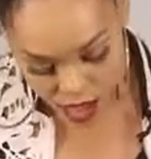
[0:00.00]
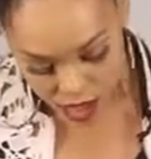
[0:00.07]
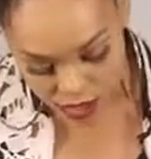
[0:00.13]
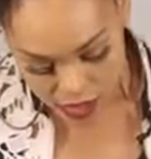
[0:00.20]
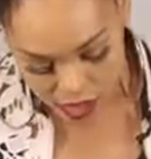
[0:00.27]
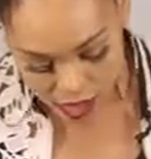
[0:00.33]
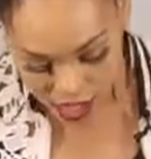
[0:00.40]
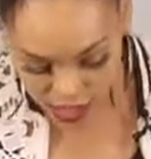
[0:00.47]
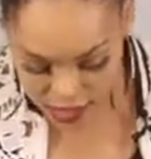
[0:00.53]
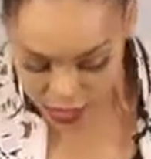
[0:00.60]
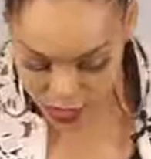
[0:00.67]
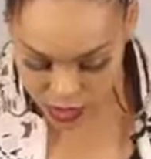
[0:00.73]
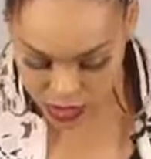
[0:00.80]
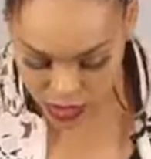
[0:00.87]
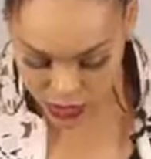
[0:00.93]
The next
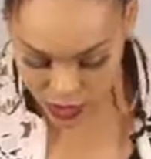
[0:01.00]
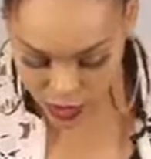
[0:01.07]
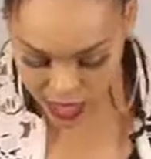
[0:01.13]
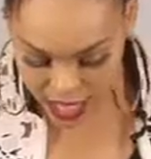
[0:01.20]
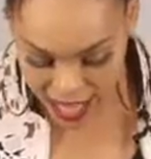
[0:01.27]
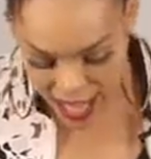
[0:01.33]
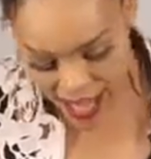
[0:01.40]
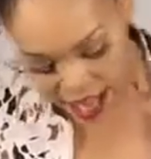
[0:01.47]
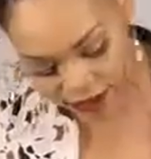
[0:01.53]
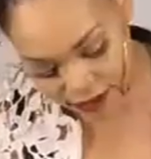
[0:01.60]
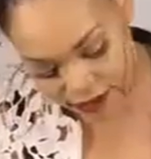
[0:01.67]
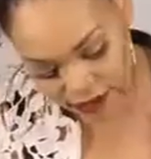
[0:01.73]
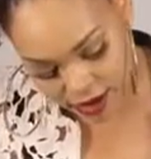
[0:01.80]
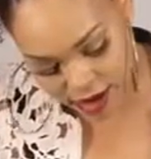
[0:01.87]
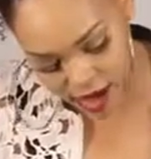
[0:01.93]
question we
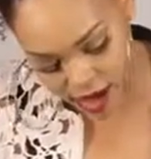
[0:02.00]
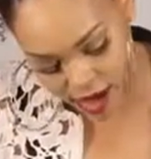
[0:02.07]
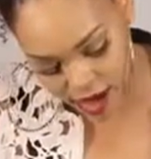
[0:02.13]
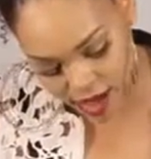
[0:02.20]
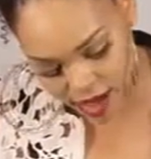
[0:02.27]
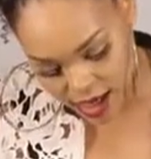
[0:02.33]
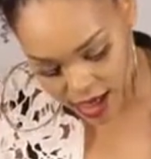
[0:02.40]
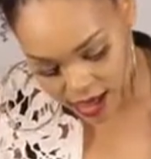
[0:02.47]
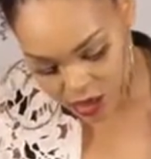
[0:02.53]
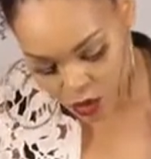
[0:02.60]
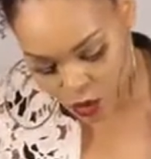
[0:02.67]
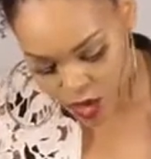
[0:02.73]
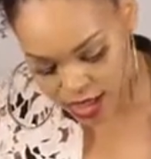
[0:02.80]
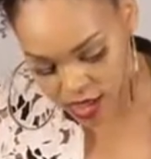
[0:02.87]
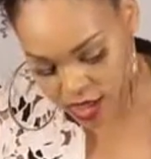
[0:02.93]
have is,
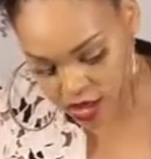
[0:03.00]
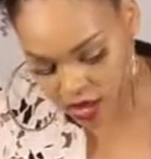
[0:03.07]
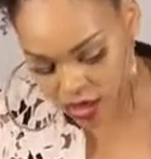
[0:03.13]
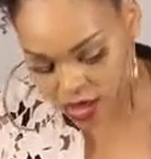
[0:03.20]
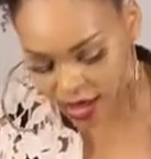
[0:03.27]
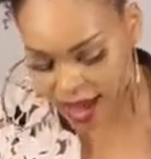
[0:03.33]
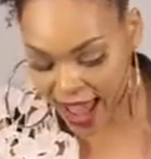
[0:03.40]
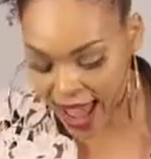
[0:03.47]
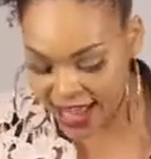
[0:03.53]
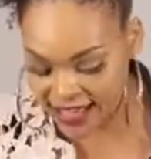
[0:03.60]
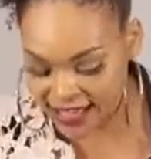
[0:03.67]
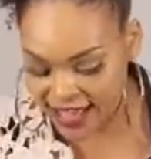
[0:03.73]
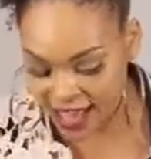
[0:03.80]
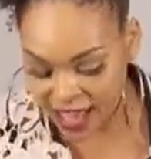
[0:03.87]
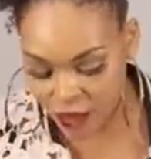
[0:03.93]
when did you start
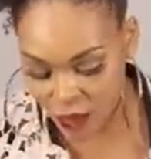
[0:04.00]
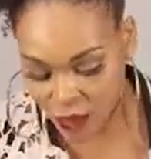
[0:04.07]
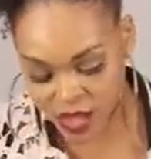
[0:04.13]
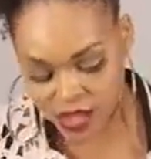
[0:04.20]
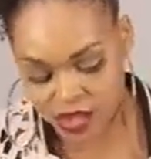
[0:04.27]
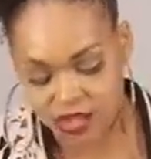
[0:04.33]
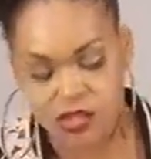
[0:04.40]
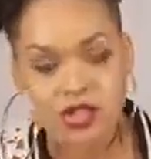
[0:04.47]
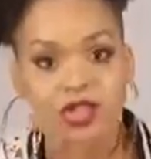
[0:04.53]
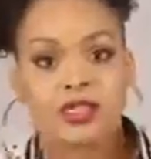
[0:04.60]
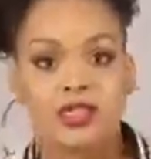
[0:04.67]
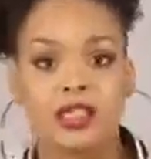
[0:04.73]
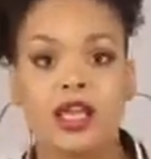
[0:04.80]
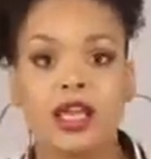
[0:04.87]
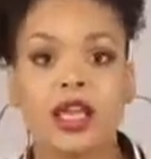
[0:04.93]
acting and when did you start
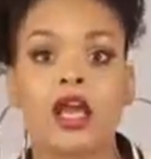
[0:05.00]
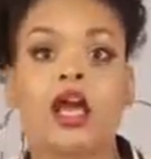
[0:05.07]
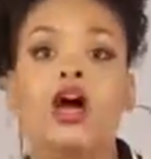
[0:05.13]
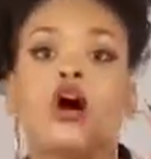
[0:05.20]
singing?